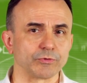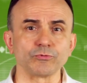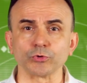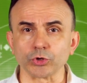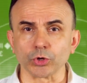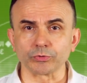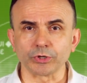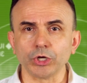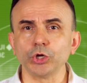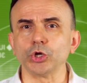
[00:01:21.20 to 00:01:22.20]
Footnote:
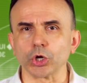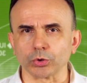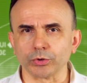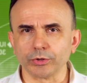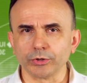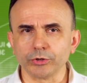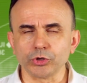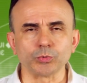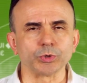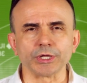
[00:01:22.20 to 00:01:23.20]
no,
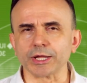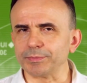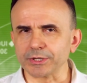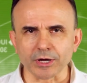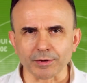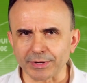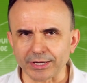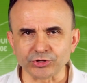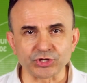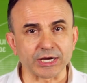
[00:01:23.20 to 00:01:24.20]
you would not become
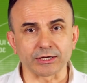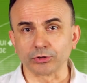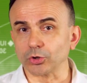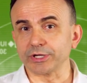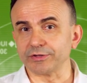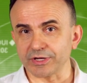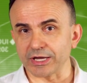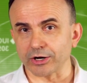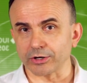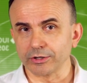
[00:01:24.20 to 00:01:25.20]
a Jack look in the
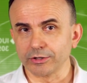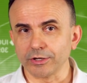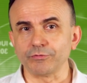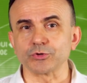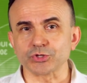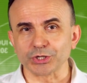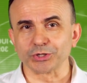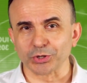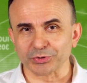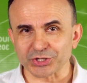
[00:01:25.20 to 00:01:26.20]
air if you still
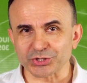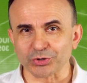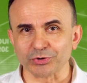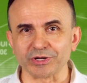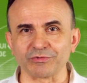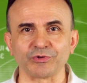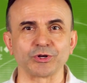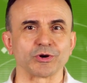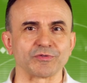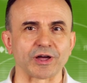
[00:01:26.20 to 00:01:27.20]
know the story and
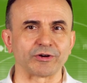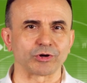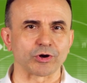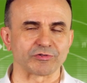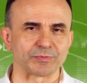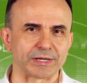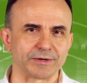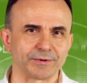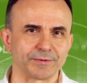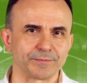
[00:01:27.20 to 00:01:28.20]
figure of Heinrich Hoffmann.
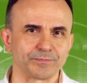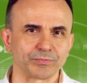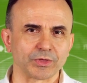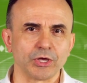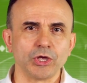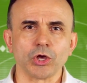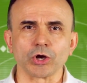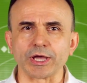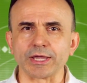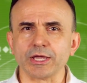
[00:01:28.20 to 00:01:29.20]

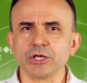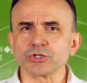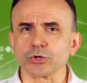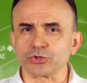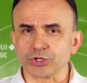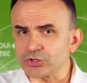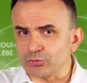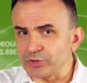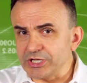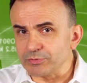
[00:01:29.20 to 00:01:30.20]
Okay, so just
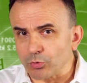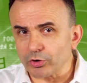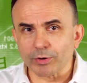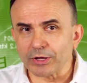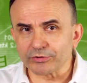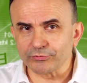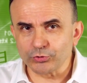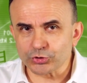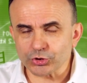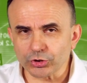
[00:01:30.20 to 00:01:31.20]
read more about the
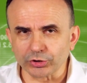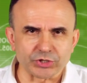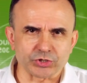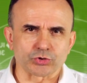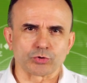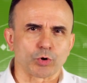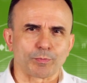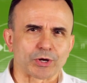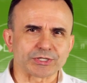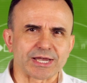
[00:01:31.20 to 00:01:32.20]
future, listen to more
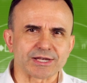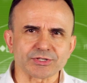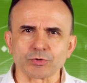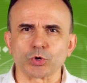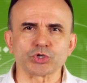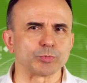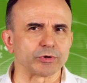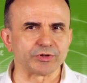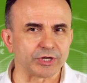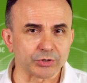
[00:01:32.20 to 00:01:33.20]
podcasts and watch
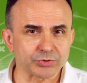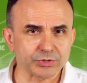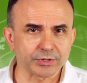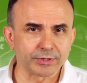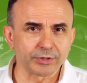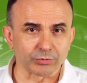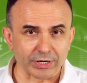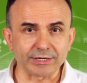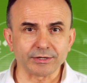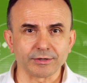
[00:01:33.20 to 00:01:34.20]
more videos,
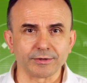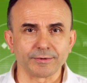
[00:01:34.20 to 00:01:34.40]
right?